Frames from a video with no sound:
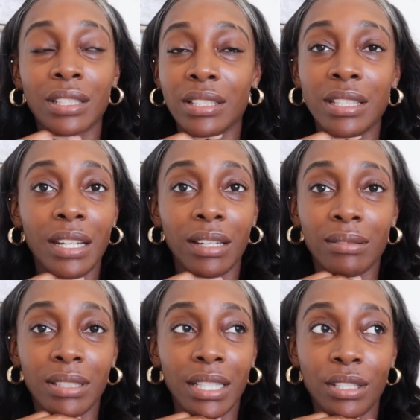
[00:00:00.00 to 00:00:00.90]
sit
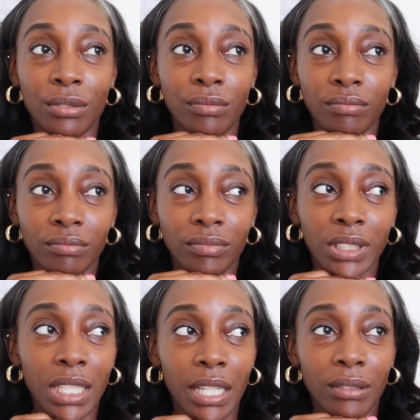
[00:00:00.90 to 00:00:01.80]
down, it ain't you,
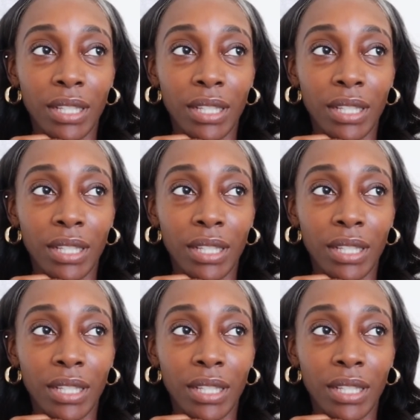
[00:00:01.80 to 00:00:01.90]
sit down.